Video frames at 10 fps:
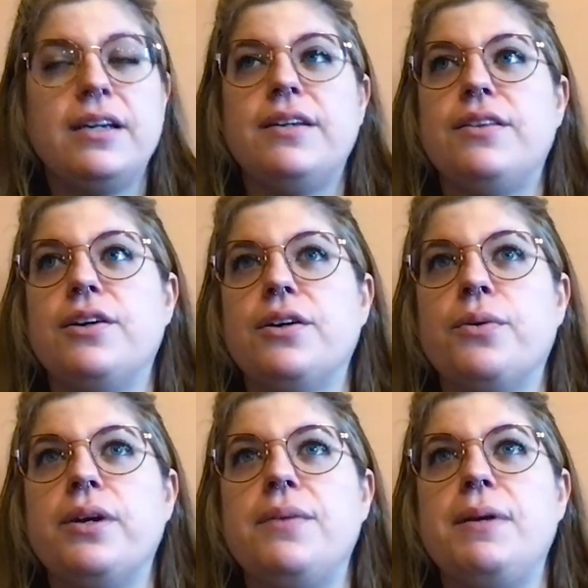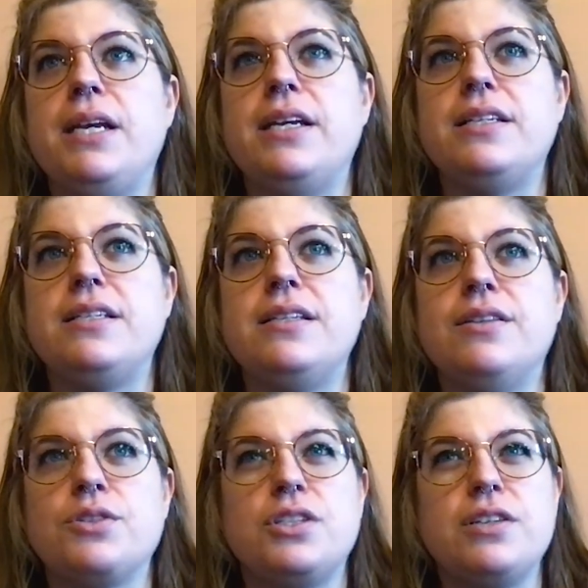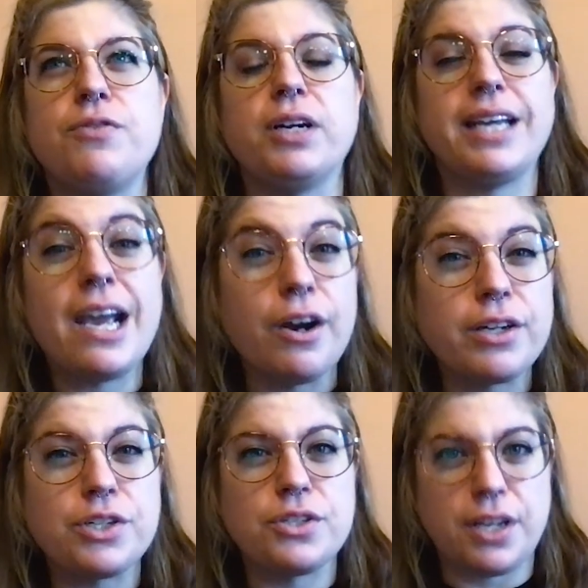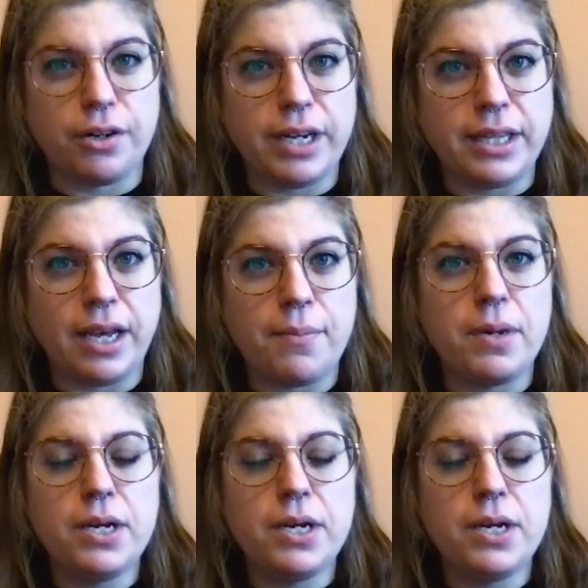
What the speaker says: There's different characters that are in them.